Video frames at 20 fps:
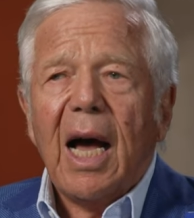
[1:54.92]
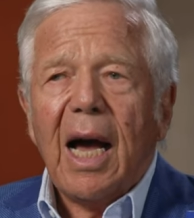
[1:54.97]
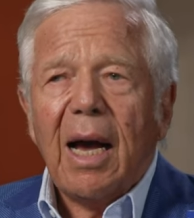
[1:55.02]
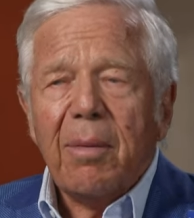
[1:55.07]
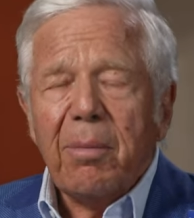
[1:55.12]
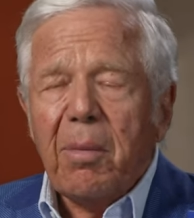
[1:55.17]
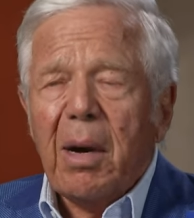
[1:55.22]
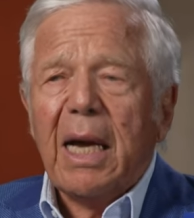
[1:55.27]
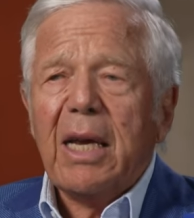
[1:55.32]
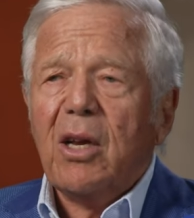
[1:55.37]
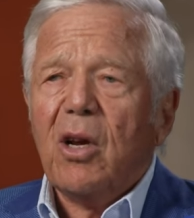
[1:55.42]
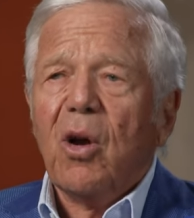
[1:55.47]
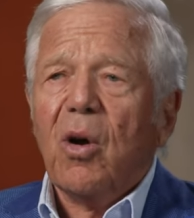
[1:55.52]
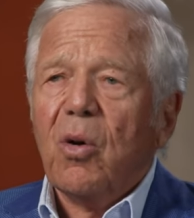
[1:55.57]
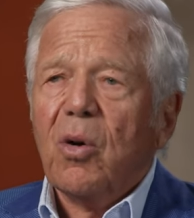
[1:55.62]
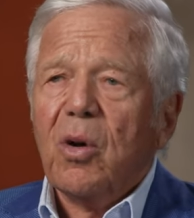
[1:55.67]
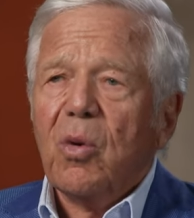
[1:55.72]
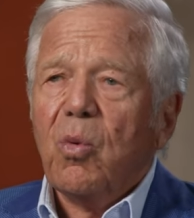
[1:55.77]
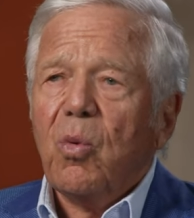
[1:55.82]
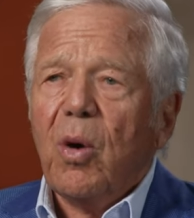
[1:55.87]
I might
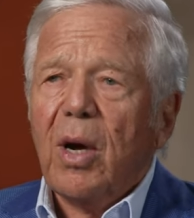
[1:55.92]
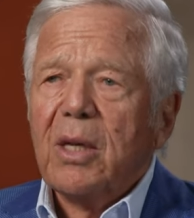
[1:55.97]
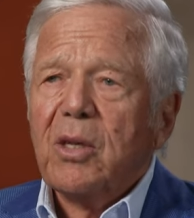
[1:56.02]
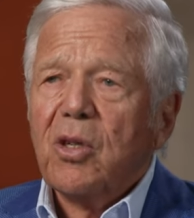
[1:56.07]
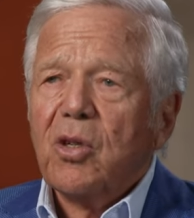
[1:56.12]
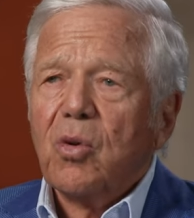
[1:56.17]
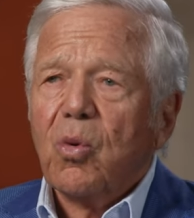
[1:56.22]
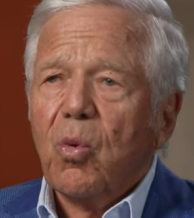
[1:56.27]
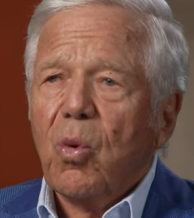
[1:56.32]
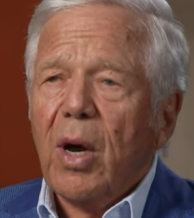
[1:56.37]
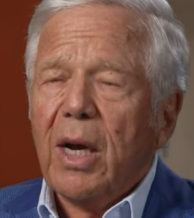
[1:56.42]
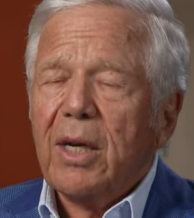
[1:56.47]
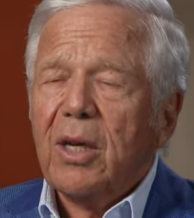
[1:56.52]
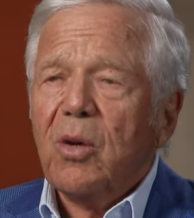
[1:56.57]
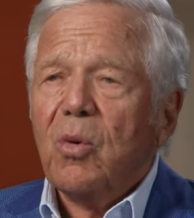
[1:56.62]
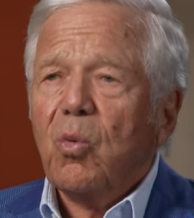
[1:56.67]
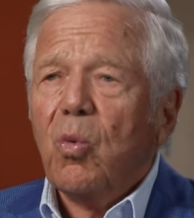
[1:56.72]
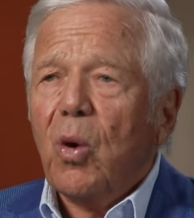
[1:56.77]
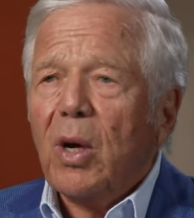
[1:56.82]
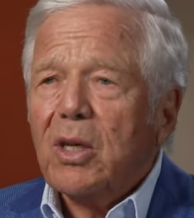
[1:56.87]
go to
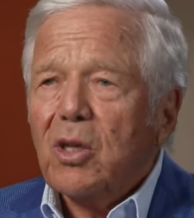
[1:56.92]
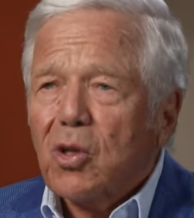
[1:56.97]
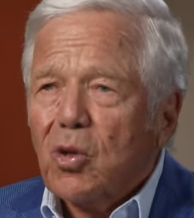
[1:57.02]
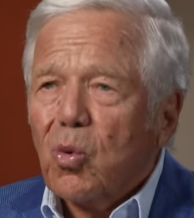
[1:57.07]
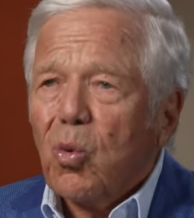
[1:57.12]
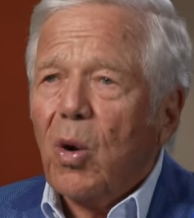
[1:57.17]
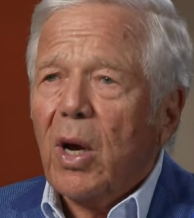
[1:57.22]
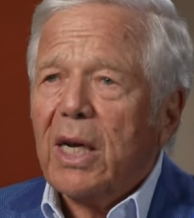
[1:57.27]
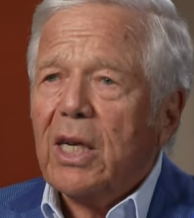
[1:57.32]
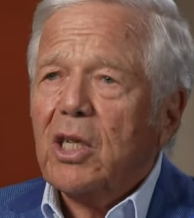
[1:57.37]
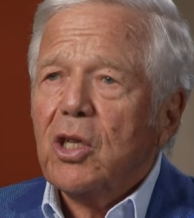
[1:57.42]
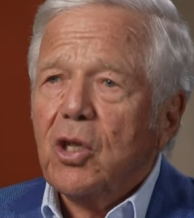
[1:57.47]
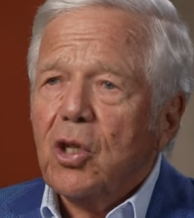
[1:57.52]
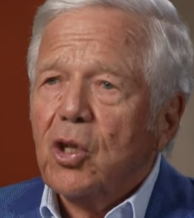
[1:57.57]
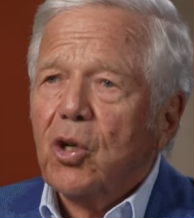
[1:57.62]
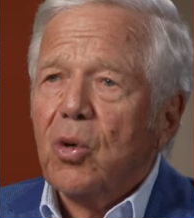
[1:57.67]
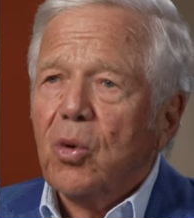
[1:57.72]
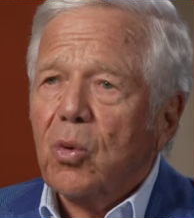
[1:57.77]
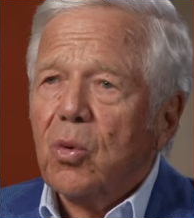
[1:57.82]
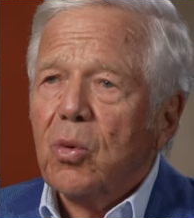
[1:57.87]
120,
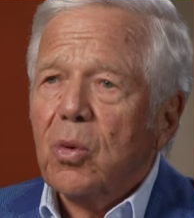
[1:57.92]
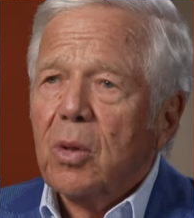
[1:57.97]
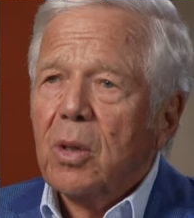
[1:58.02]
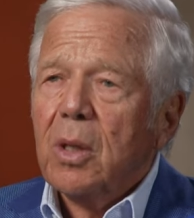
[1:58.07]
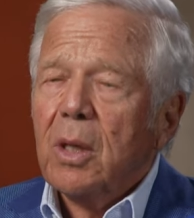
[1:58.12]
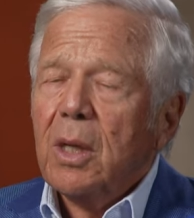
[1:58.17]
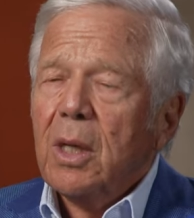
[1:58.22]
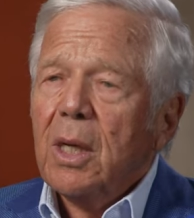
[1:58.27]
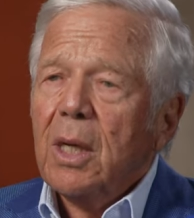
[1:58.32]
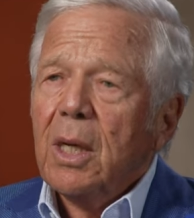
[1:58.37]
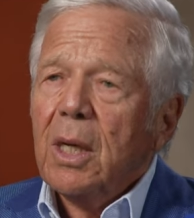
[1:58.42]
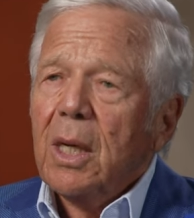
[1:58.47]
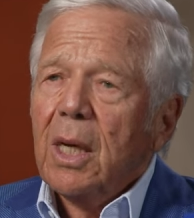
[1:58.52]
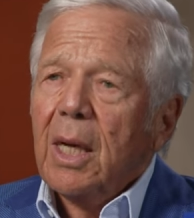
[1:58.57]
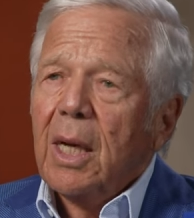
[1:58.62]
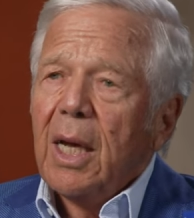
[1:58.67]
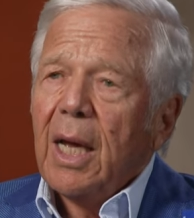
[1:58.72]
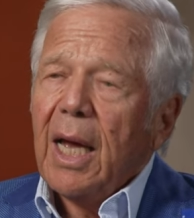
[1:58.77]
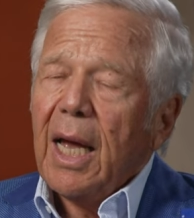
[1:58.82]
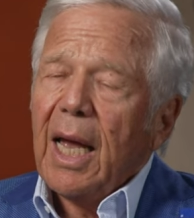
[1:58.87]
122.
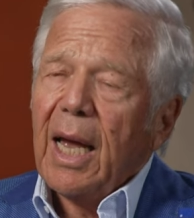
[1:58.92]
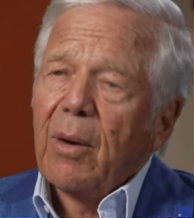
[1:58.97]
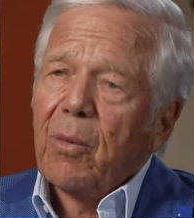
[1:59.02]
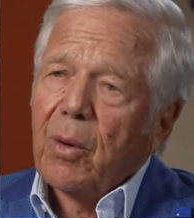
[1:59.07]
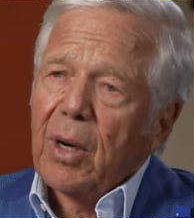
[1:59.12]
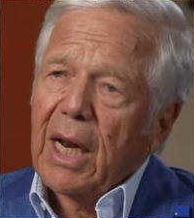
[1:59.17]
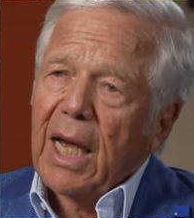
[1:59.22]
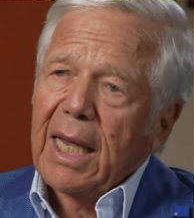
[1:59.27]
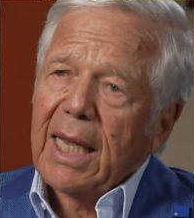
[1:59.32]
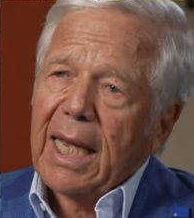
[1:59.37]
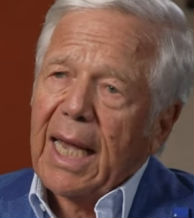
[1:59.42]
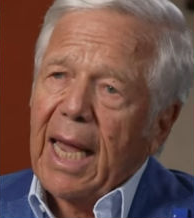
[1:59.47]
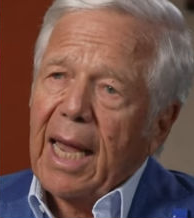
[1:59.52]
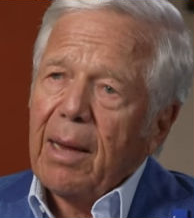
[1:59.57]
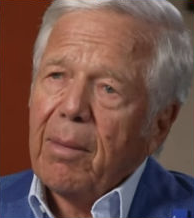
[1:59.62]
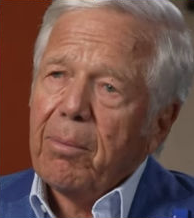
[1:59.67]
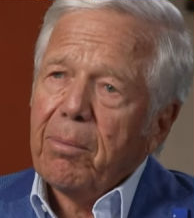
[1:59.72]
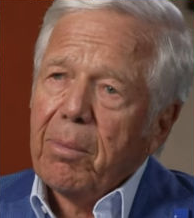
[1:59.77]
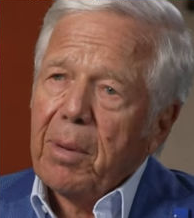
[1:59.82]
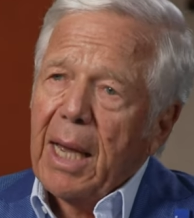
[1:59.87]
And when I
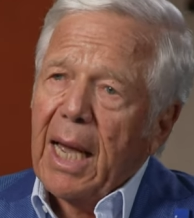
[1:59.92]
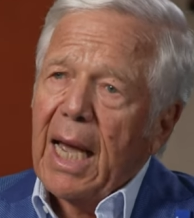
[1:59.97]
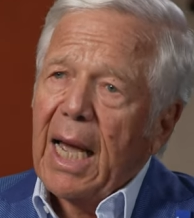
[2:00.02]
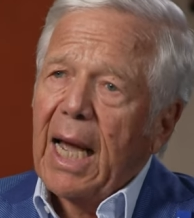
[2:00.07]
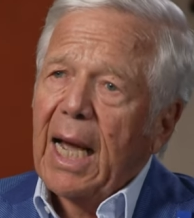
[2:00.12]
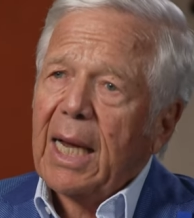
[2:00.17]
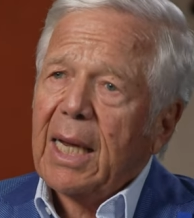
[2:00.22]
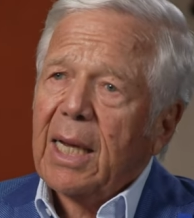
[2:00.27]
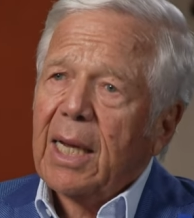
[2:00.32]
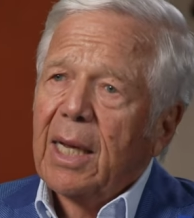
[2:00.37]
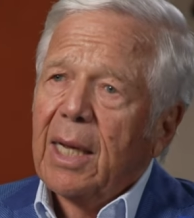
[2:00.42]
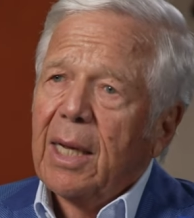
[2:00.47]
came back